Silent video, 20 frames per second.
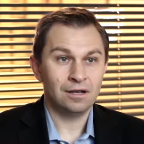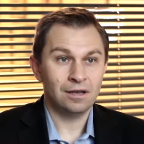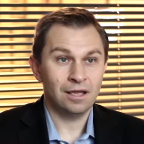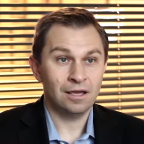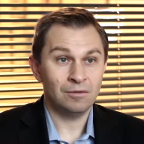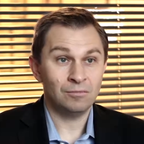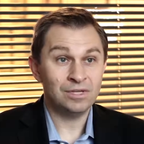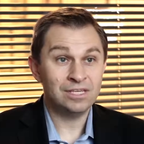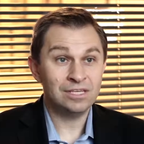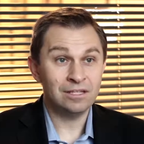
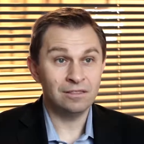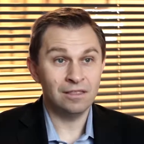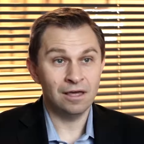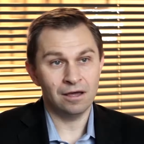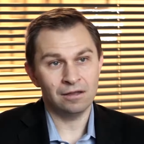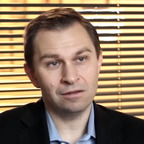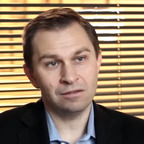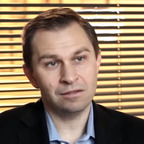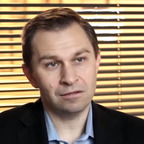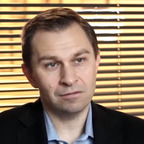And we did
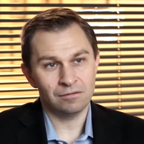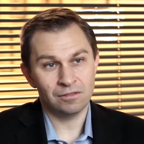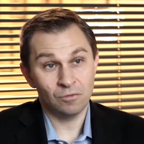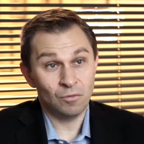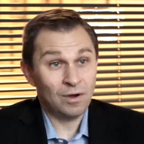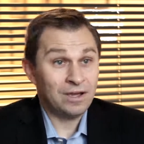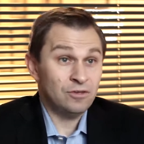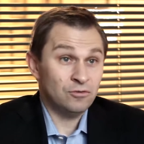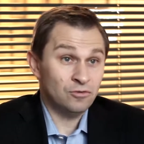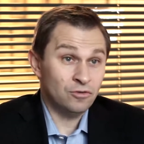that. The, the
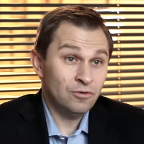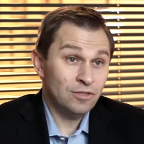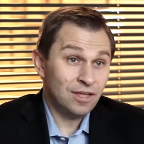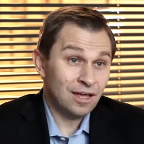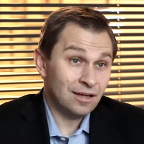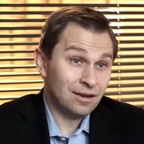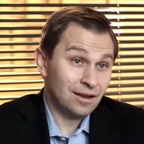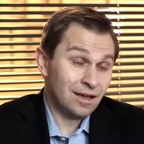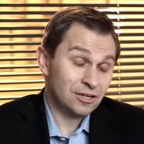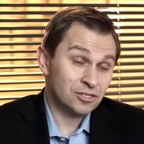way you do
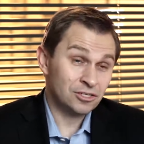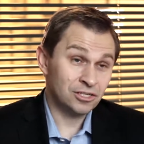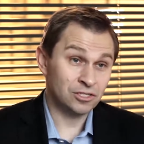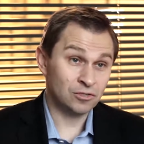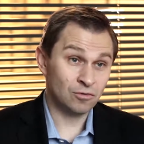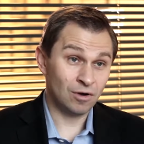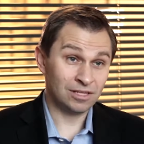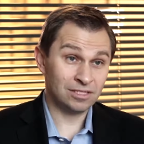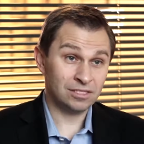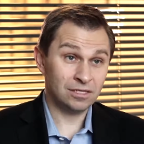that actually is
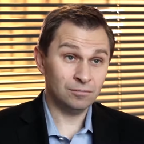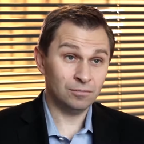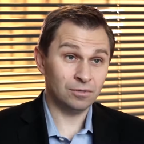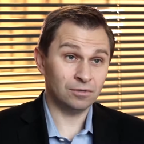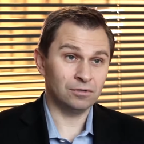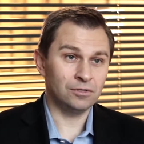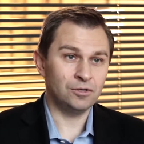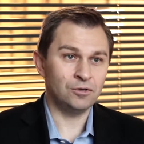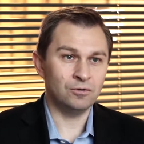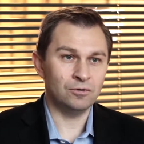quite
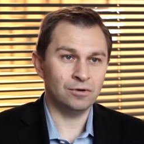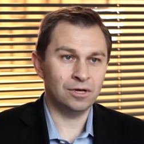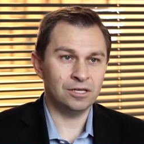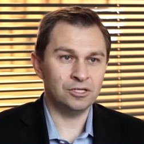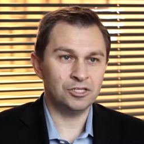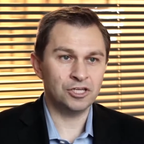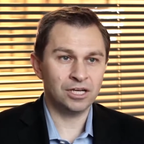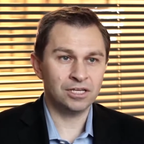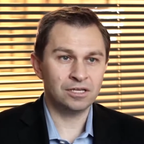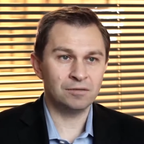simple. You
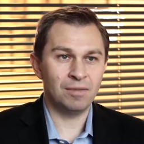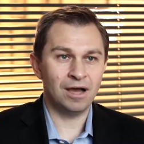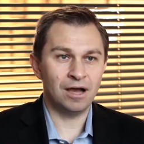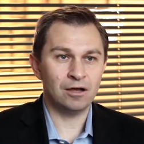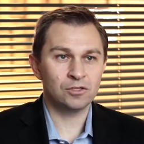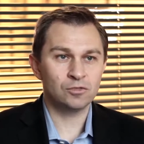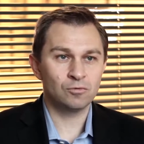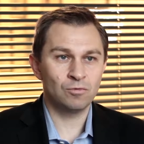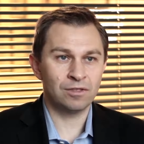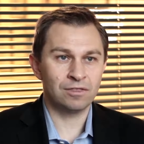inject a
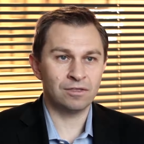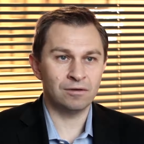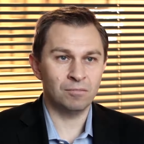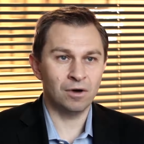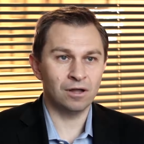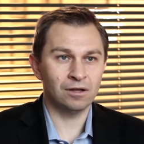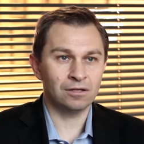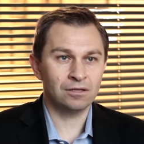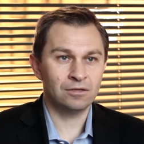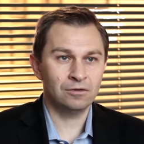mouse with a
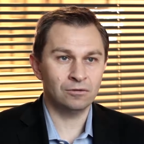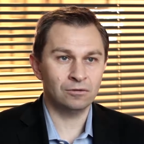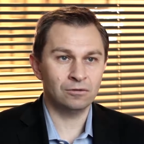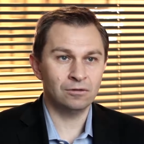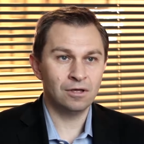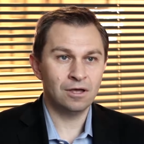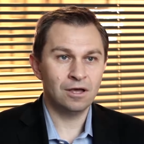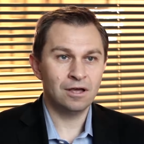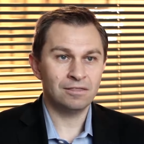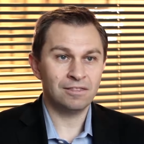
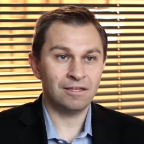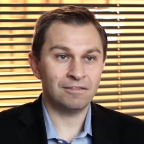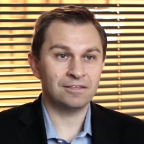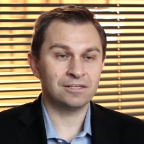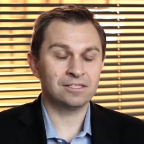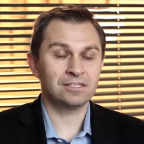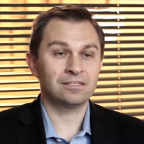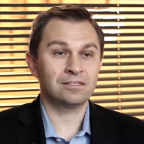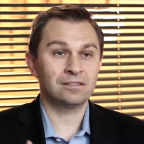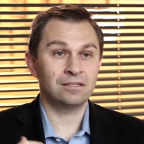molecule that
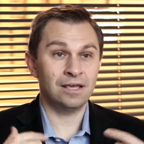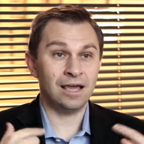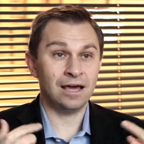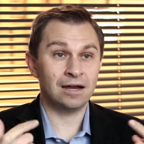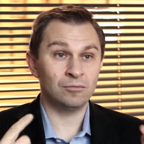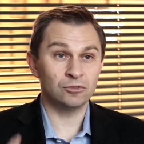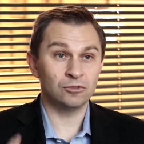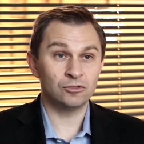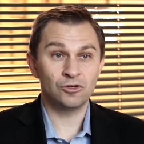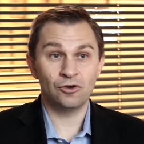this, the
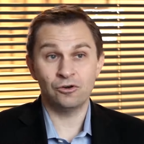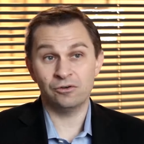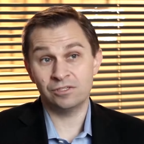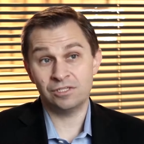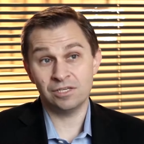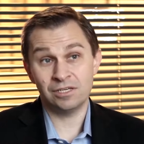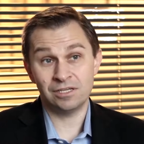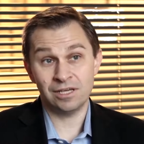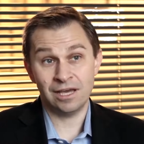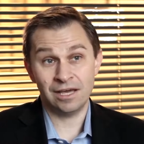animal turns
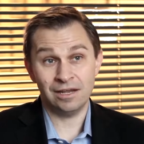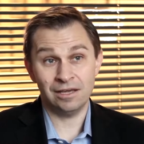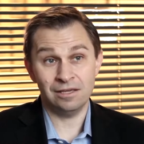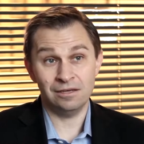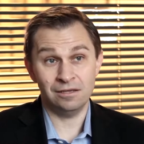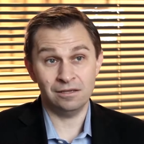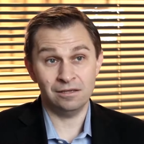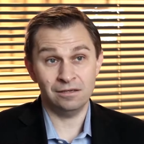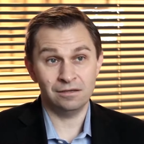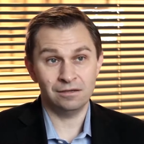into N A
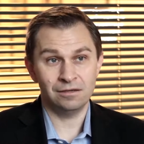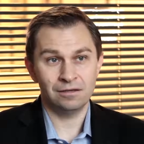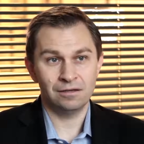D.